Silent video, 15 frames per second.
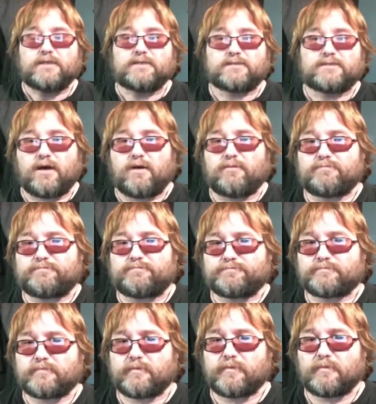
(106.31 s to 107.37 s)
So
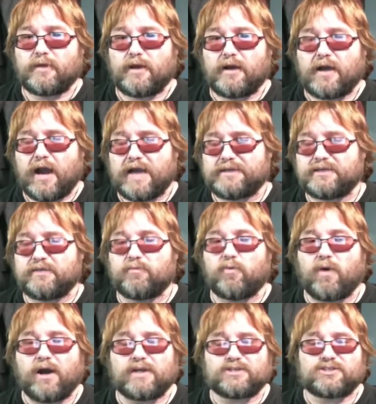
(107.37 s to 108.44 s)
uh, I did
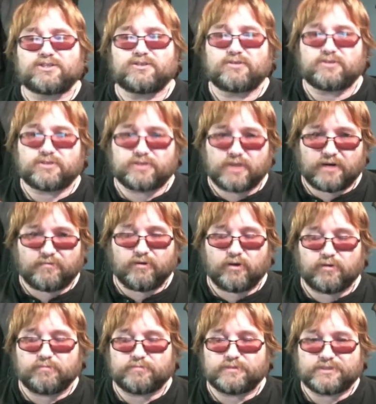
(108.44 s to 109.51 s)
watch
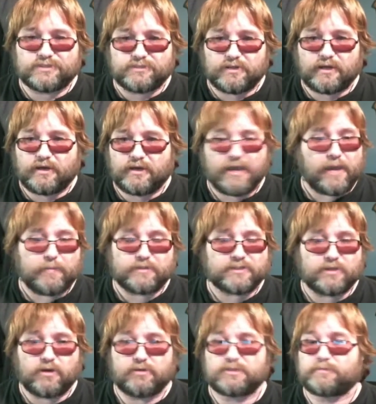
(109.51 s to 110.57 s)
several uh,
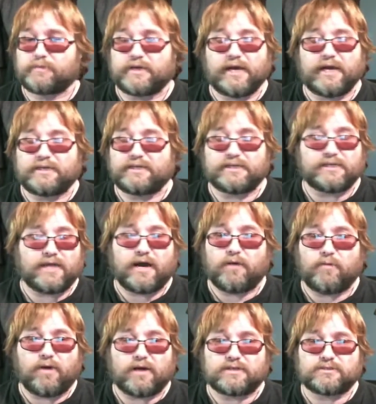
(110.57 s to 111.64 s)
episodes, but I did
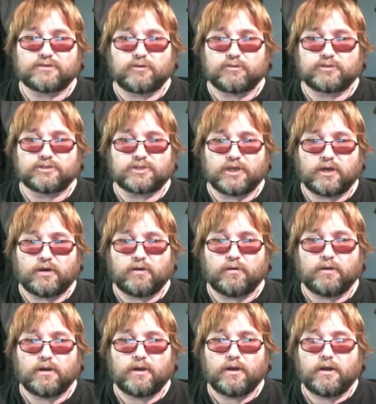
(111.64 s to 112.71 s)
not watch the whole show.
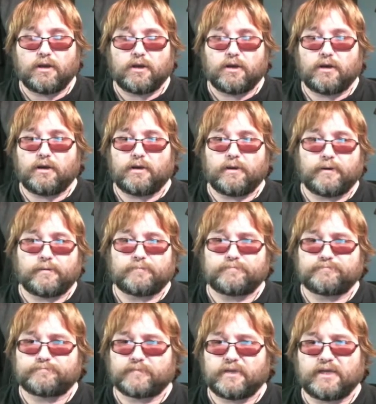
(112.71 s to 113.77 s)
Um,
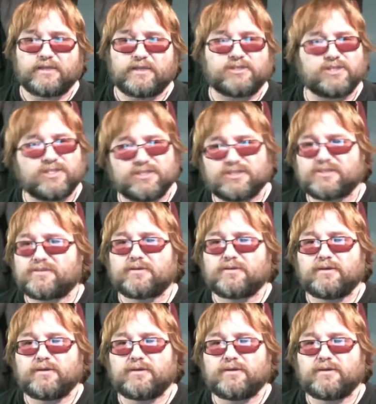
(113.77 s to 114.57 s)
it just